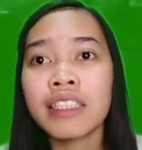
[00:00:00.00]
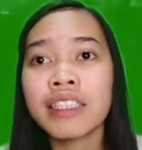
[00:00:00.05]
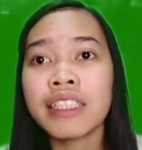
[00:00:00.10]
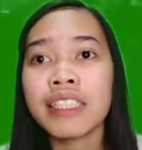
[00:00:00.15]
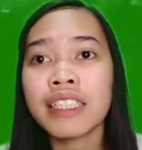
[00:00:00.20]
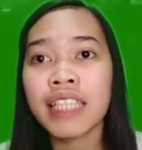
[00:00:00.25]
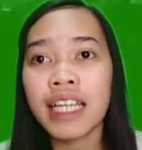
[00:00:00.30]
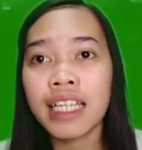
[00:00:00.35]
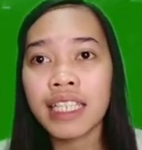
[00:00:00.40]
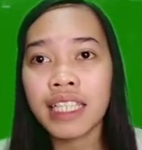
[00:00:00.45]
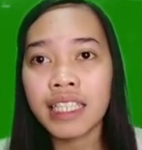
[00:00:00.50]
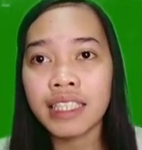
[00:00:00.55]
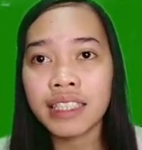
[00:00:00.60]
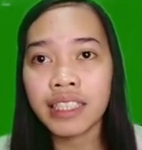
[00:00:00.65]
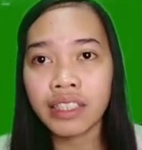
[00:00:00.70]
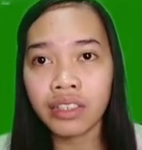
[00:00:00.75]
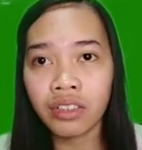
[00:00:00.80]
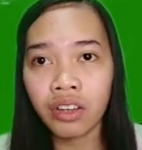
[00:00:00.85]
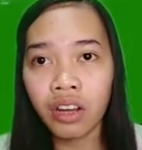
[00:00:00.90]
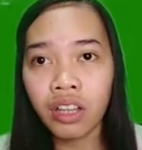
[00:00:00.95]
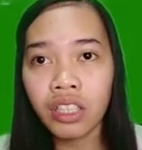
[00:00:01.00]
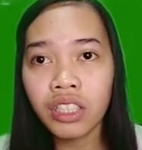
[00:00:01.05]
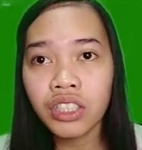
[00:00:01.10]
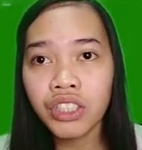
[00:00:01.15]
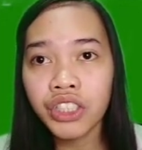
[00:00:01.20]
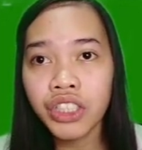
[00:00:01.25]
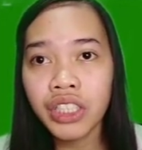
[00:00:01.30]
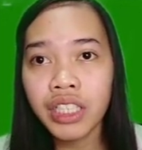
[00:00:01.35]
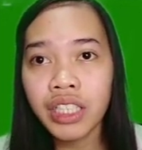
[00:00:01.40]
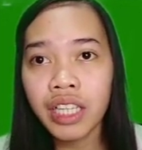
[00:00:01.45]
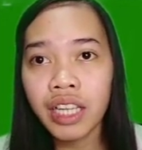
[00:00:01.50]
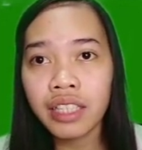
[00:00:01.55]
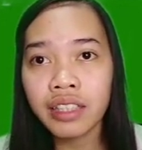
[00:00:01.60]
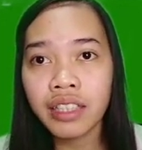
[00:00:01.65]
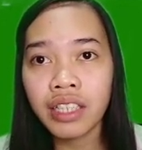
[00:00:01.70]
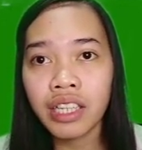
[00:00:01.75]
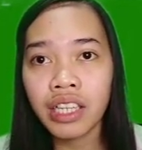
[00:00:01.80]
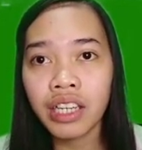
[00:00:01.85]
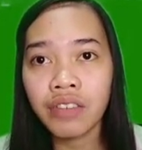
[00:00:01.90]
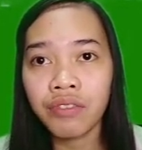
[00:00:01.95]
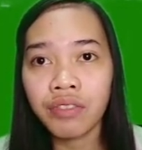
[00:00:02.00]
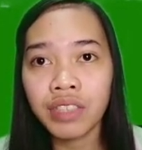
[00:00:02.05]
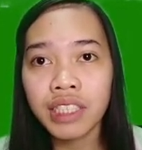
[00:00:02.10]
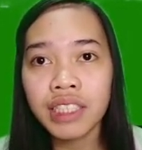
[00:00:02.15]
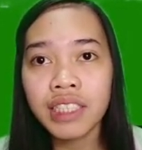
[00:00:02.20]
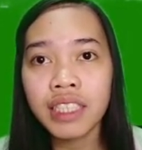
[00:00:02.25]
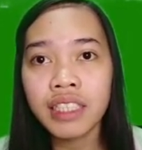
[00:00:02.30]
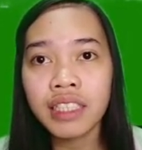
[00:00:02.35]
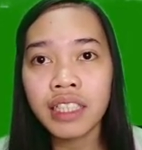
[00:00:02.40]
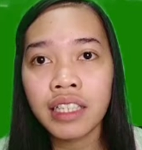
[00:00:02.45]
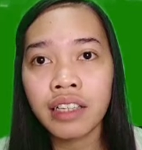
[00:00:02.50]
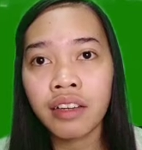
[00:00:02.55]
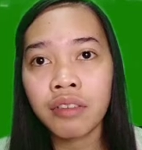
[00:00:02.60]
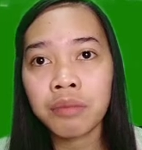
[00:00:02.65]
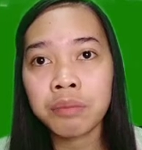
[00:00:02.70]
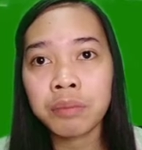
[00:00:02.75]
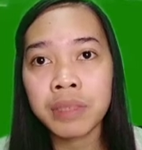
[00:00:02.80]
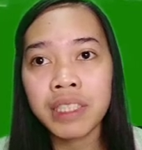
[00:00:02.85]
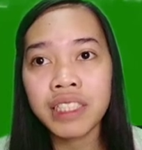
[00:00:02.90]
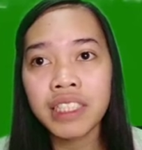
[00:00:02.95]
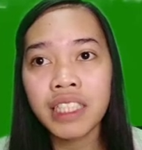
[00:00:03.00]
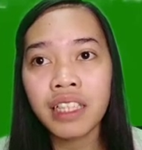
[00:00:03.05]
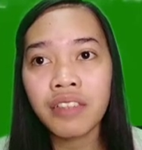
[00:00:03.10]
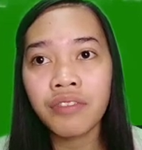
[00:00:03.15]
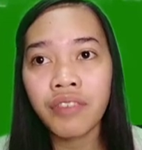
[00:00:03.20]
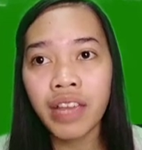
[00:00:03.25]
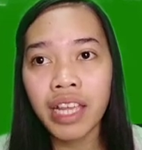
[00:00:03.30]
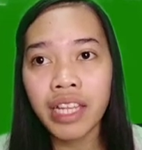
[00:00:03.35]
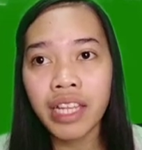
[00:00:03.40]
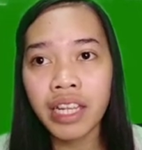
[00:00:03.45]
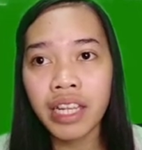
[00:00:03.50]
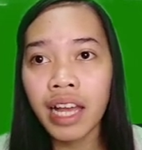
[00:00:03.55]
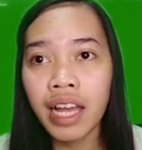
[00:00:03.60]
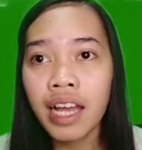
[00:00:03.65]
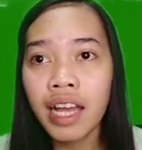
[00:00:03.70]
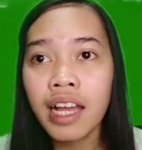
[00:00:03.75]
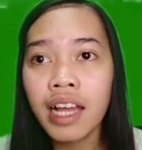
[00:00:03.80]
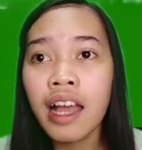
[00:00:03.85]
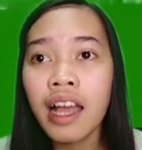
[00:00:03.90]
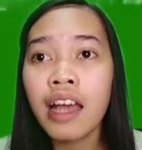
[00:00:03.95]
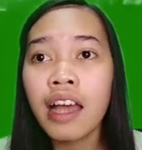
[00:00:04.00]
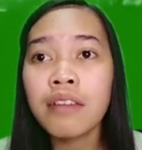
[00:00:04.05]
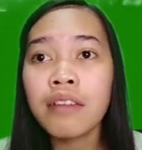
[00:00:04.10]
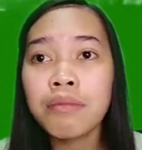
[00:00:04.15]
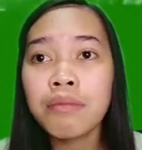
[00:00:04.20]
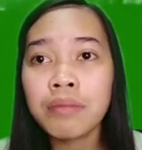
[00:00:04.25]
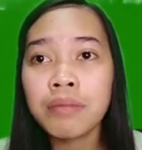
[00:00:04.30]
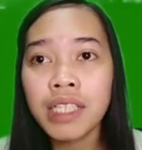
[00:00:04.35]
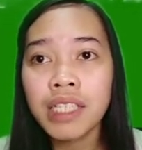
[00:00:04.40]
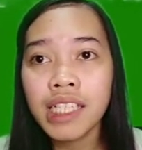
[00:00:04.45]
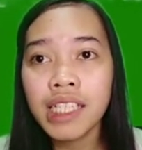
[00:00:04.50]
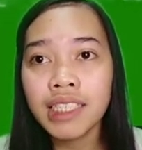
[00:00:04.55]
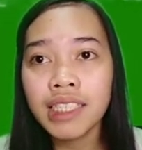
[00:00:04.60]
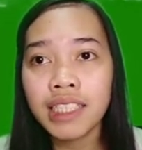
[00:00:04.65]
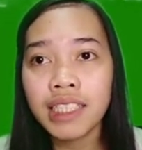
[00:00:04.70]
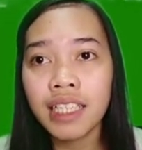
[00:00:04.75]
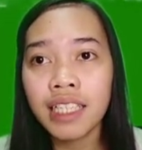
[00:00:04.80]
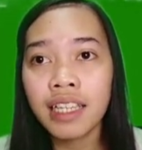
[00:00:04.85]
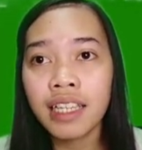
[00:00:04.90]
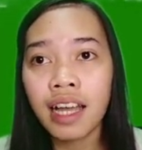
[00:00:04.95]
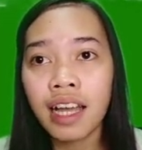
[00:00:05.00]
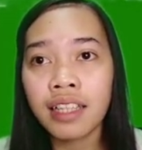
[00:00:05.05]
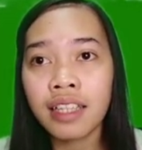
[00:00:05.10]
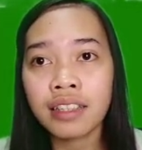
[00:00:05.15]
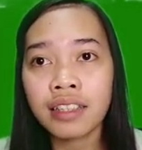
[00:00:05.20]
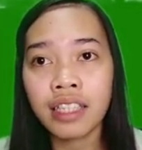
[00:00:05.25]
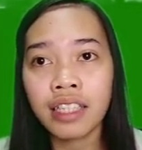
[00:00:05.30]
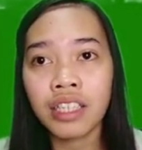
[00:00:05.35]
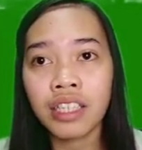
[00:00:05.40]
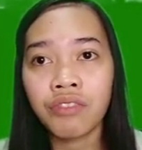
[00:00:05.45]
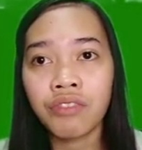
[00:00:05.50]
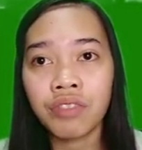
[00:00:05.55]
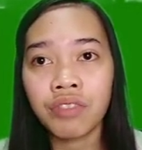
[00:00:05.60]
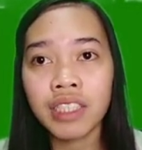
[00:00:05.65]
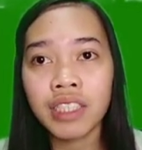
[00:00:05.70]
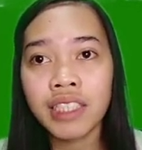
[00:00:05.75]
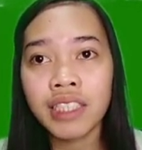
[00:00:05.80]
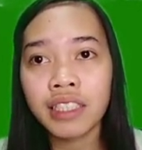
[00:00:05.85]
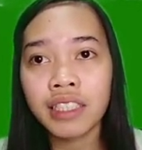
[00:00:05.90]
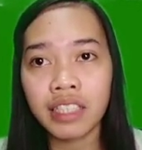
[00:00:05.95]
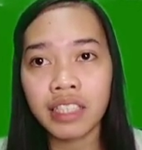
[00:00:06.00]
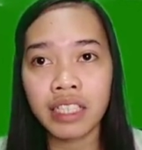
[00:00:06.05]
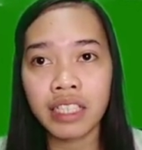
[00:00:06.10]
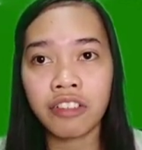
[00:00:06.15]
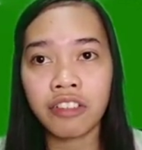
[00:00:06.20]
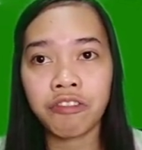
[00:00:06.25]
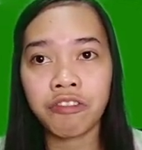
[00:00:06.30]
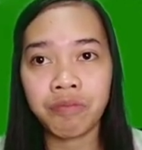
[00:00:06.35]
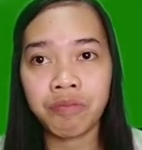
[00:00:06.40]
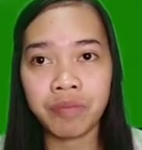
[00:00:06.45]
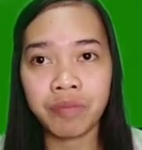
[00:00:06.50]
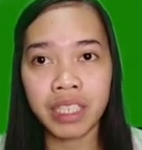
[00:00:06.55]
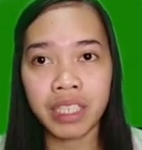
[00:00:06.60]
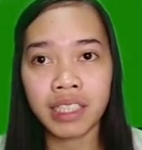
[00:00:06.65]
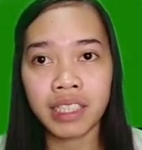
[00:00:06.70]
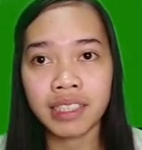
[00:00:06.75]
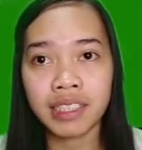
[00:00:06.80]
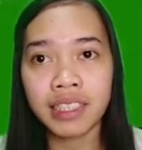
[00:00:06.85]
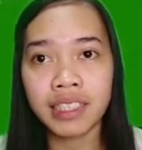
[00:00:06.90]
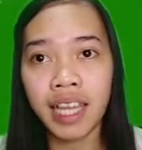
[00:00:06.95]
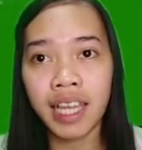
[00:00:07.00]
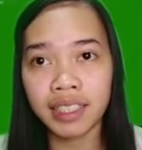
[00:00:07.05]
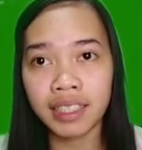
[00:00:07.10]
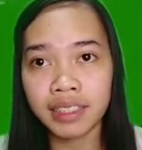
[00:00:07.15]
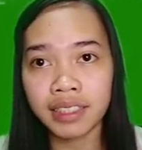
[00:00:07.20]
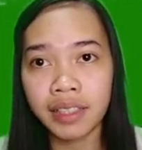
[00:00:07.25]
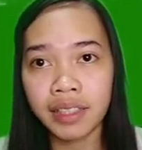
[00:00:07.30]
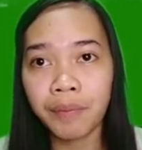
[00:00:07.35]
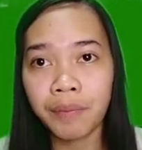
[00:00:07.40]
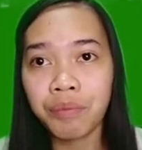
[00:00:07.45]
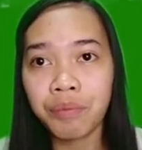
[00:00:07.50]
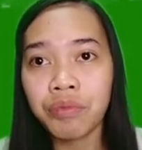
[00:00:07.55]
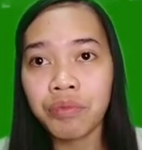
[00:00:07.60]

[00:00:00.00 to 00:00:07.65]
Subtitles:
Studied psychology at the University of Pennsylvania and medicine at the University of Middlesex.